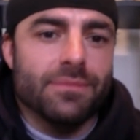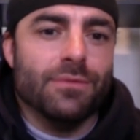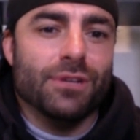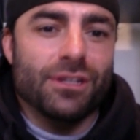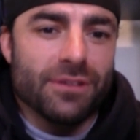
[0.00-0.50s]

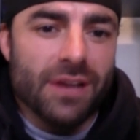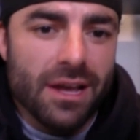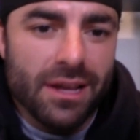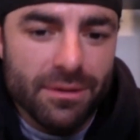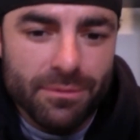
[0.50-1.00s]
when you're
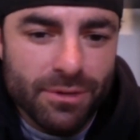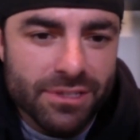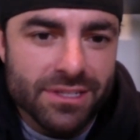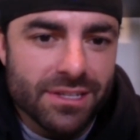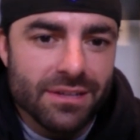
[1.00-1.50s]
dying
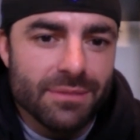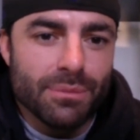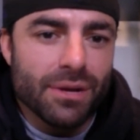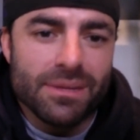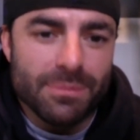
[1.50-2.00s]
wasn't going to
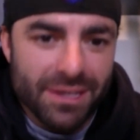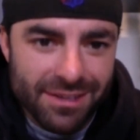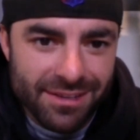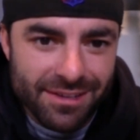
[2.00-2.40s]
break me,